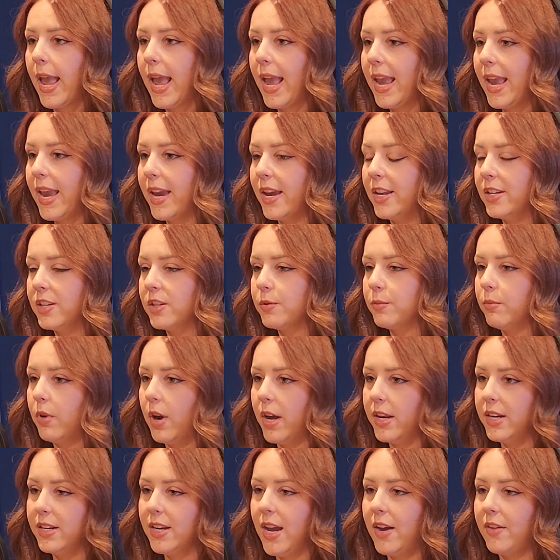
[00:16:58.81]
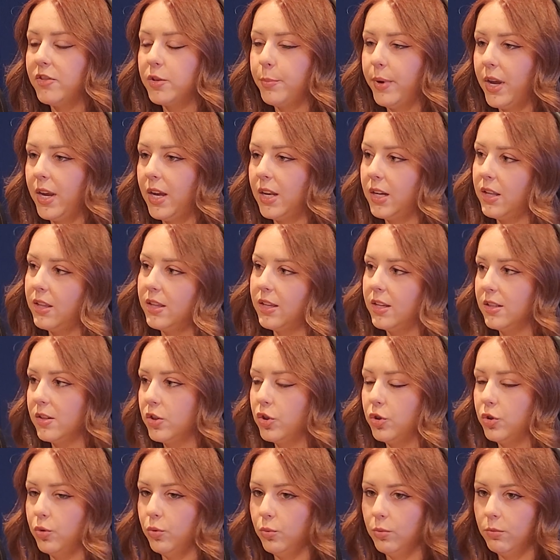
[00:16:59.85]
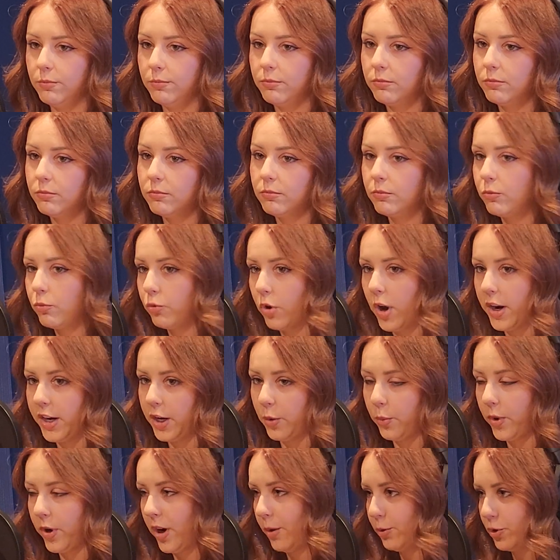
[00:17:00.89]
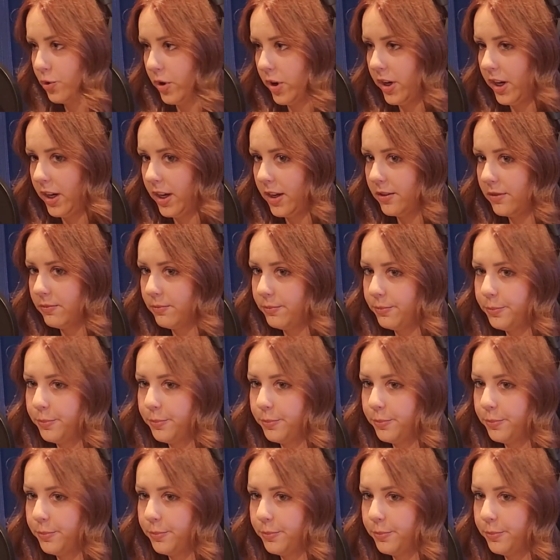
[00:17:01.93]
And I didn't have to pay anything to run it where I was running it.